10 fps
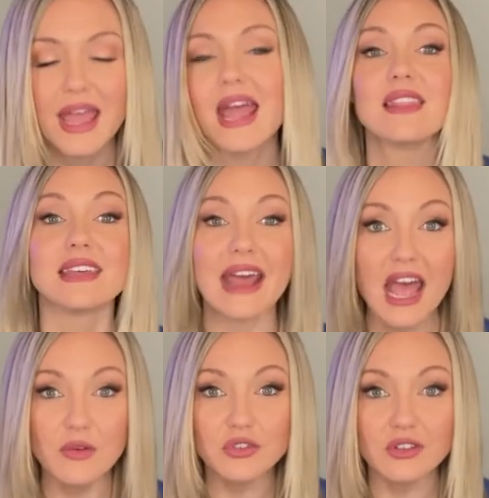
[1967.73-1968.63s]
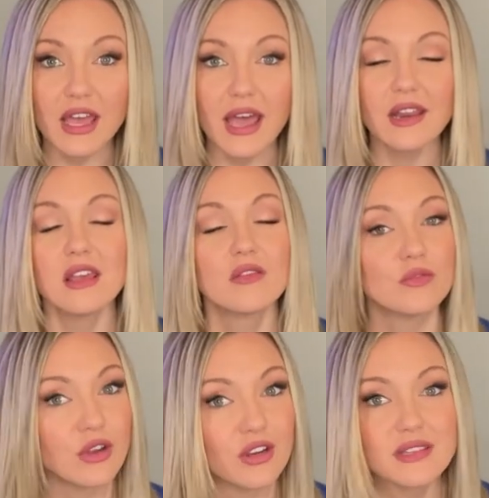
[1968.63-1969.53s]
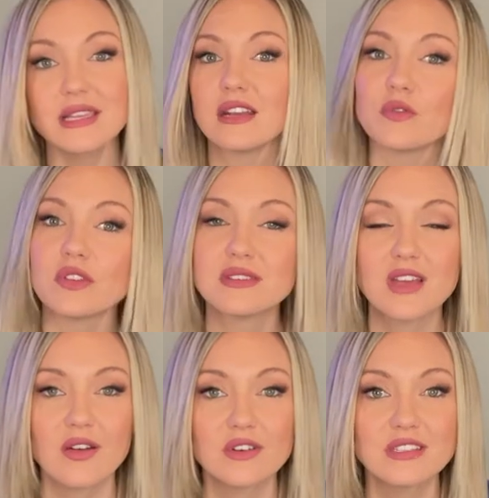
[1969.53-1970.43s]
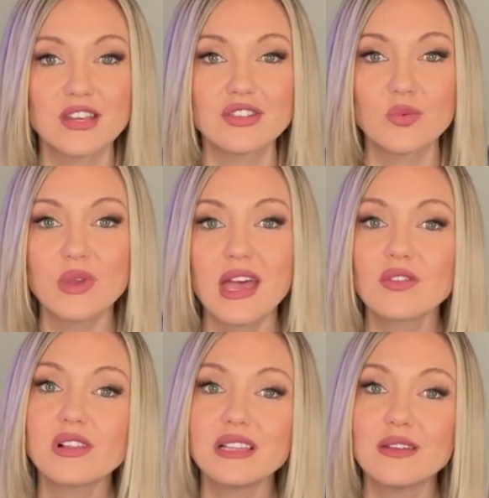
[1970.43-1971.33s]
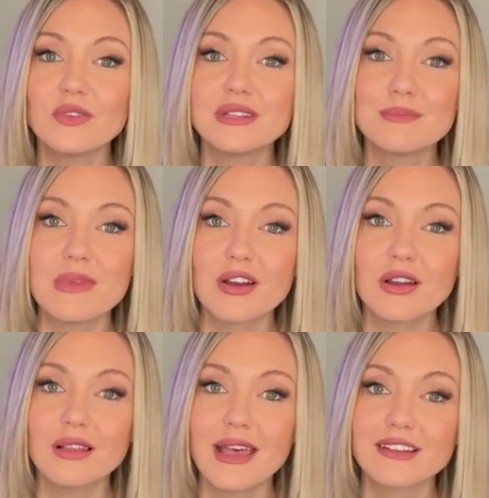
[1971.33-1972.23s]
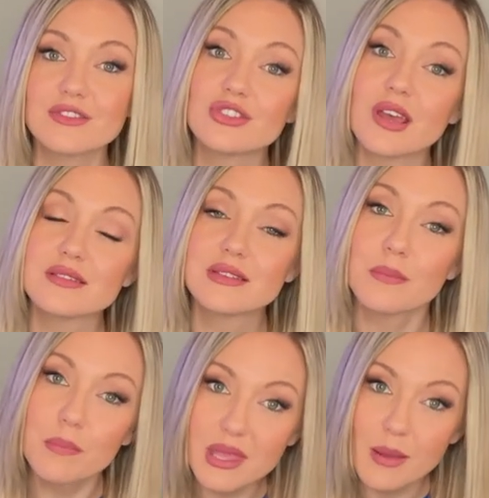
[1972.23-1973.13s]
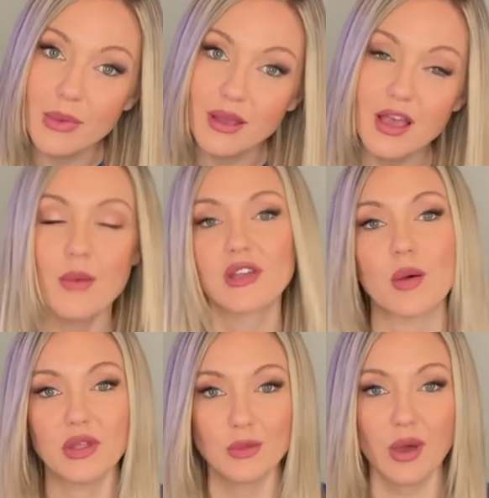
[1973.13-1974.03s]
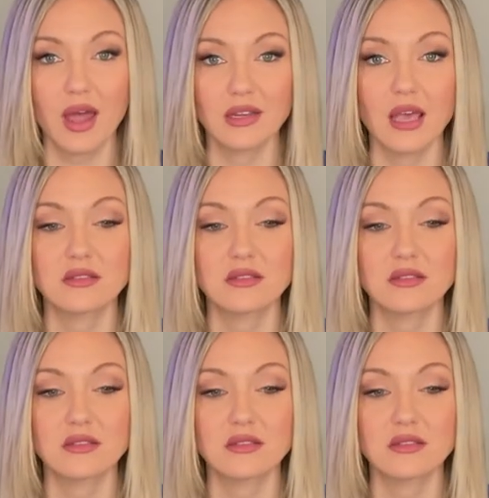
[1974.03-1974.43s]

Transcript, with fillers: And then after that, very excited for this conversation, we have Cleveland Mayor-elect Justin Bibb coming up on the podcast.